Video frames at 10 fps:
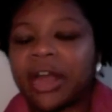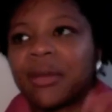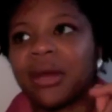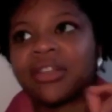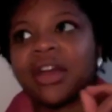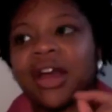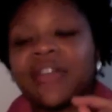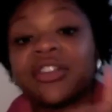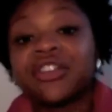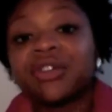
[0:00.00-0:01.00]
My, I got the
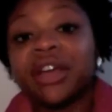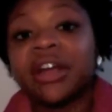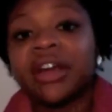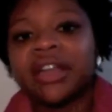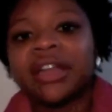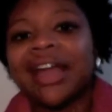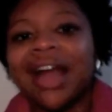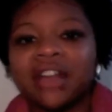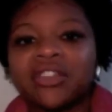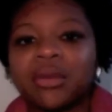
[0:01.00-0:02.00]
initial haircut in like
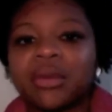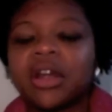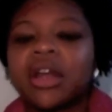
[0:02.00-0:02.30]
October.